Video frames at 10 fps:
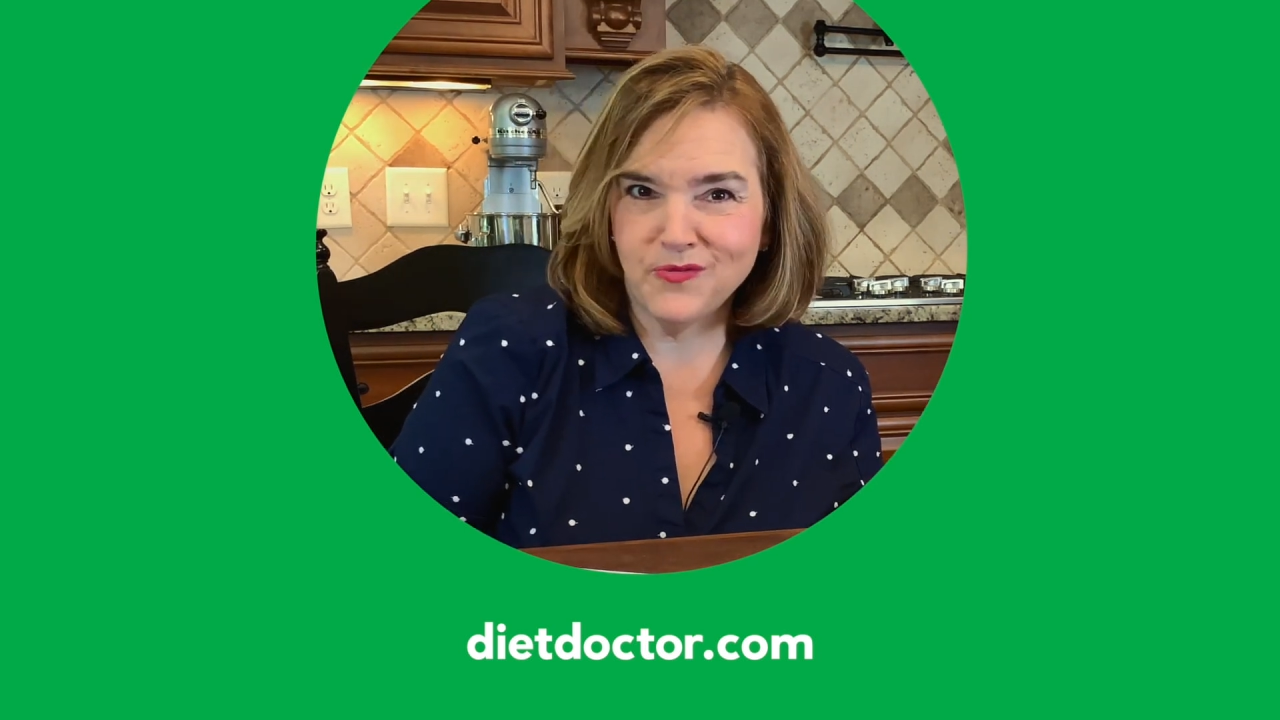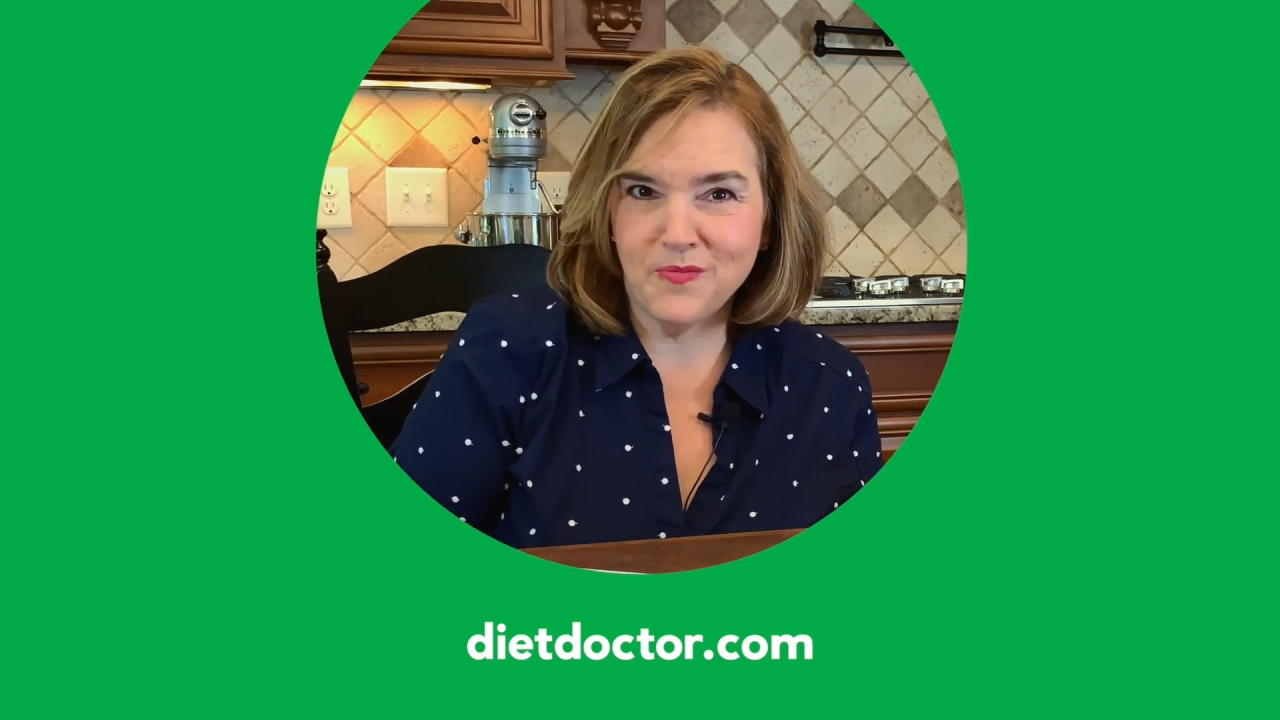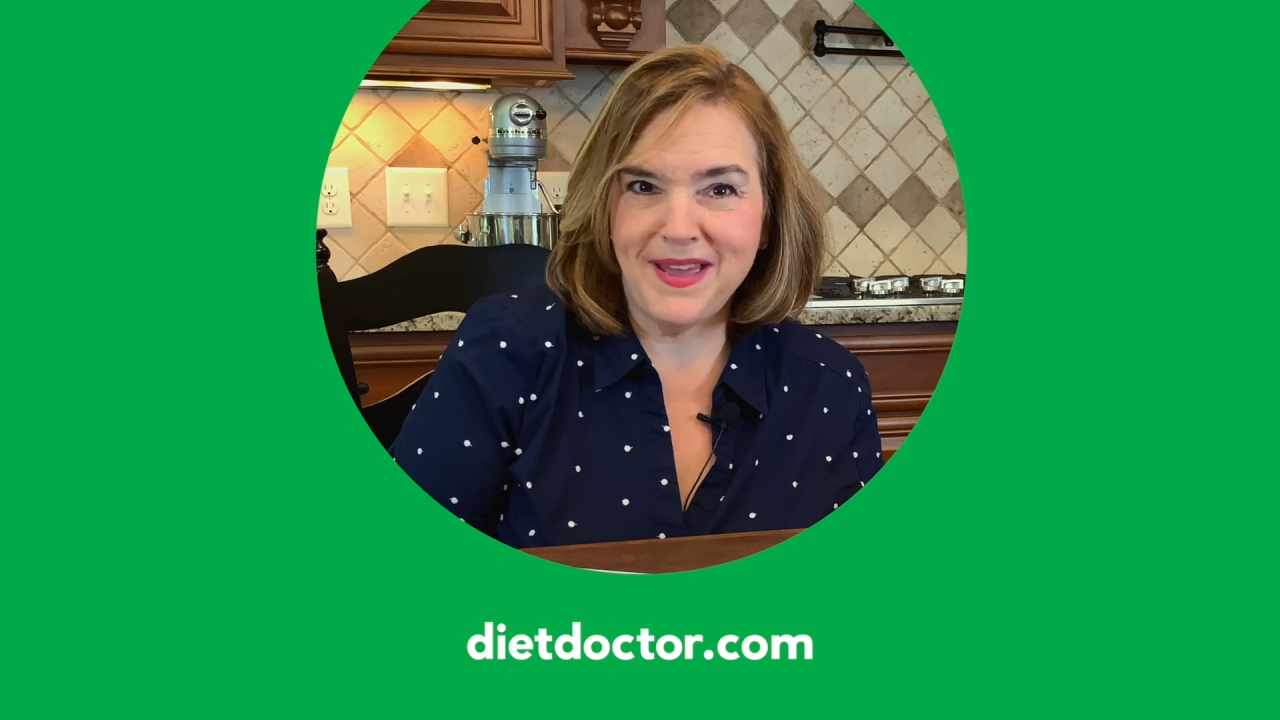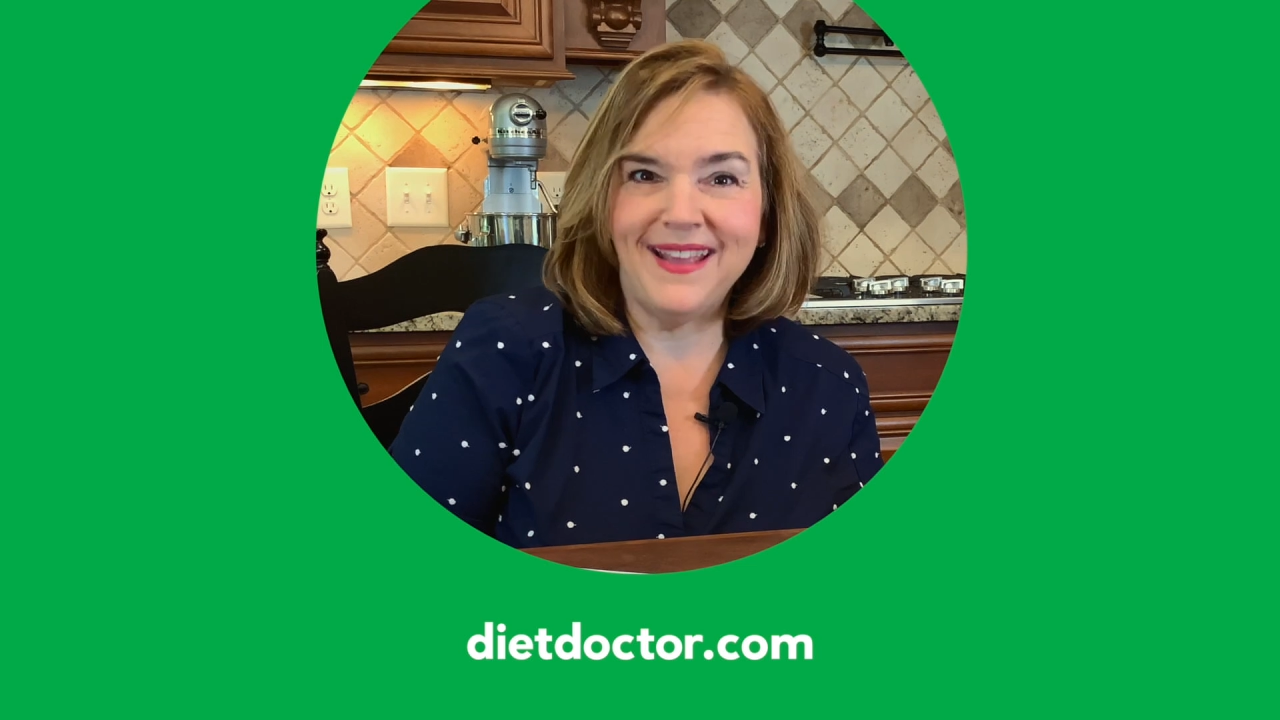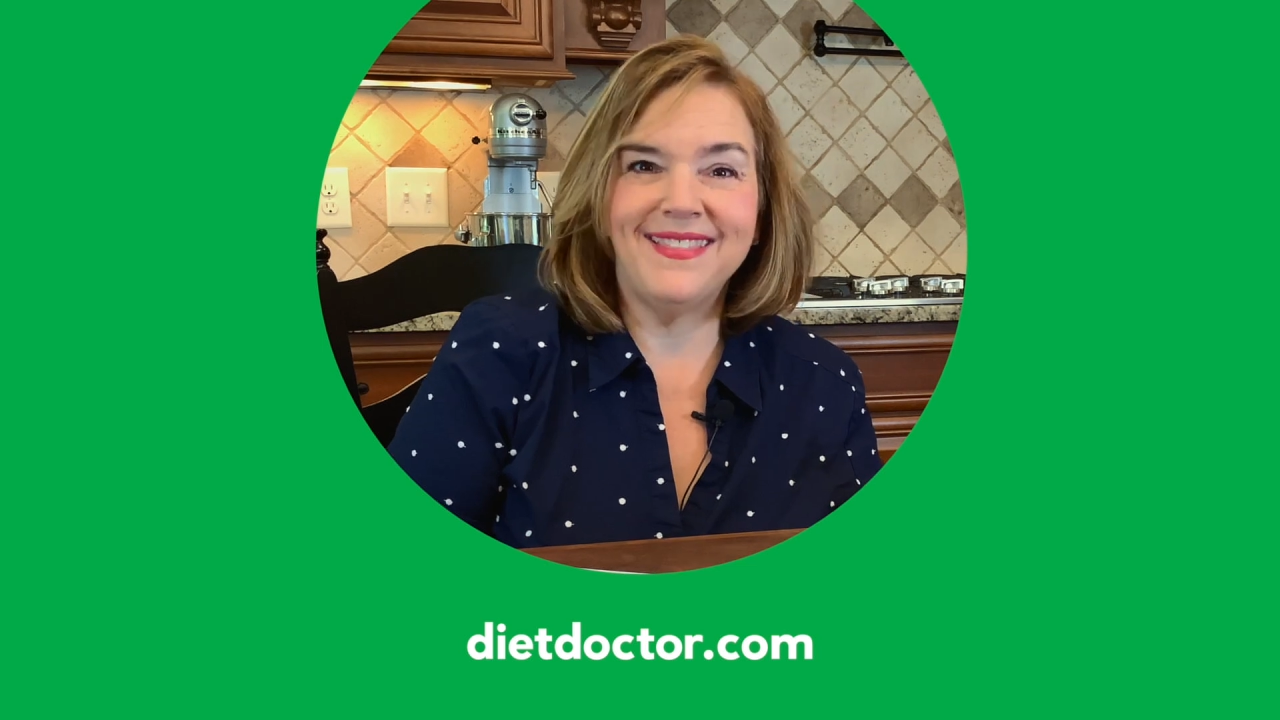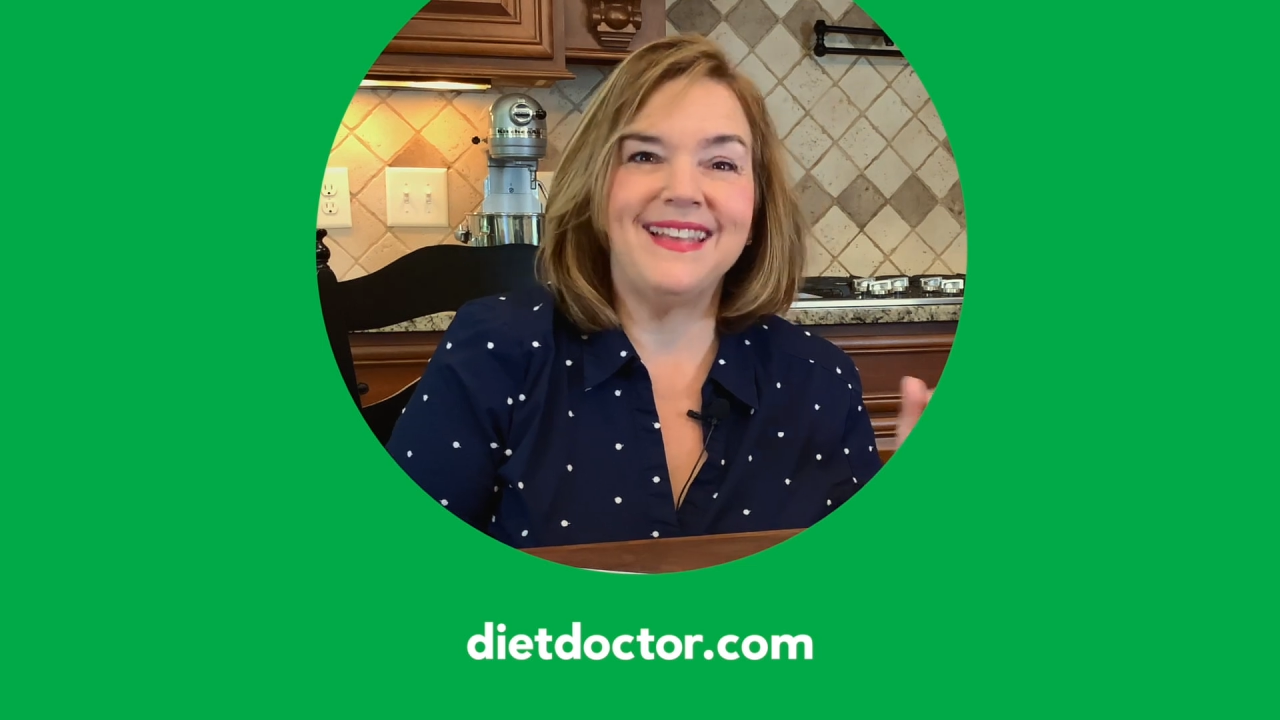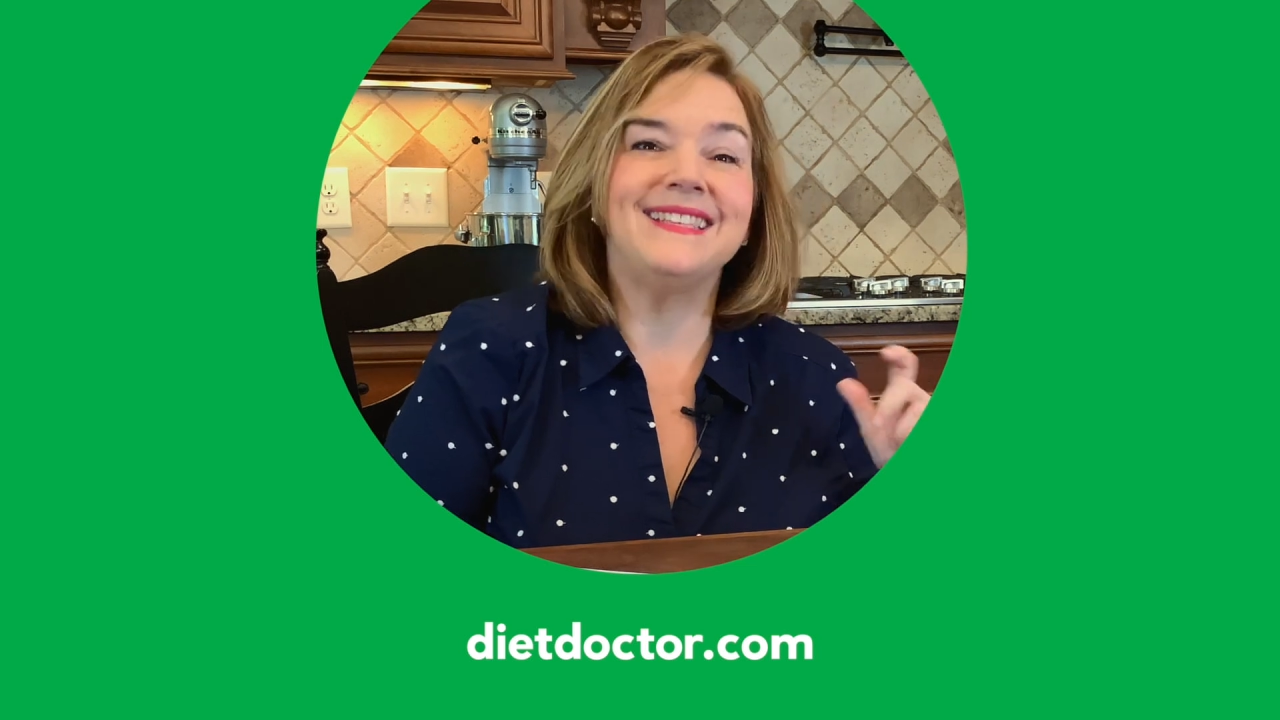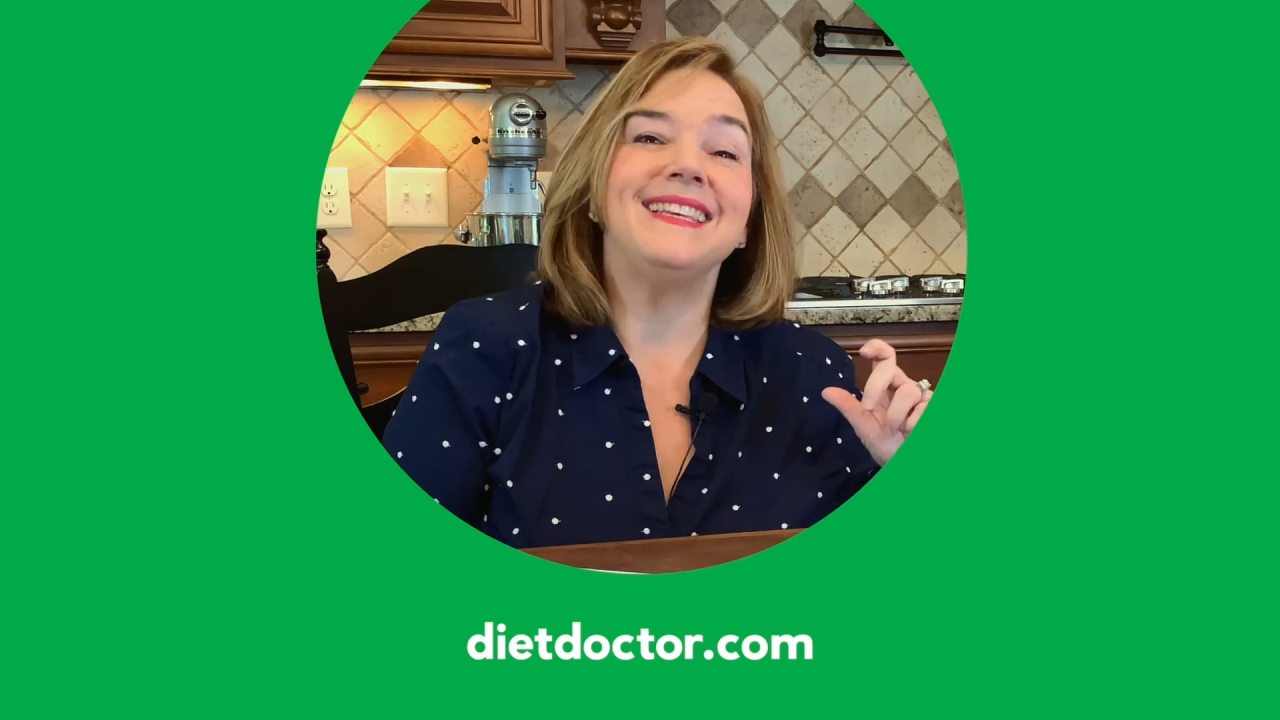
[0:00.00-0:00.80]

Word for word: will make things